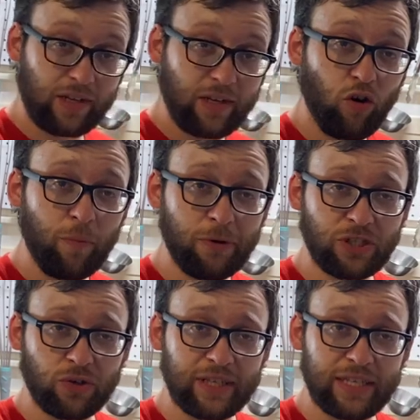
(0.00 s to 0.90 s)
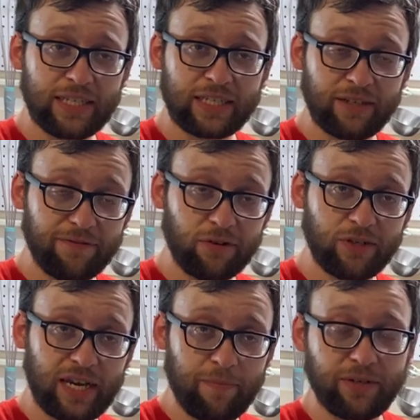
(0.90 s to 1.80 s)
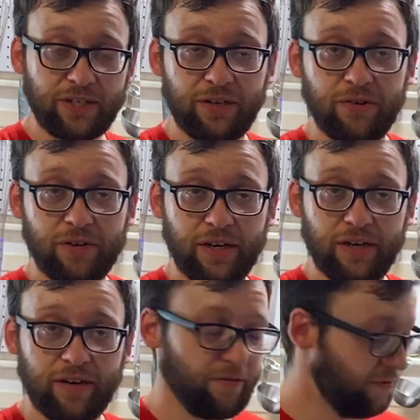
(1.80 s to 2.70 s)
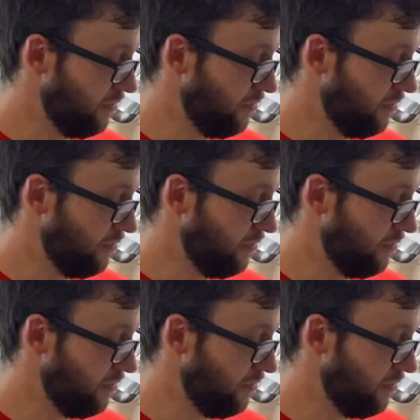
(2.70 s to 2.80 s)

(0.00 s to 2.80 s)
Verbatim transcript: hope you enjoyed this first episode of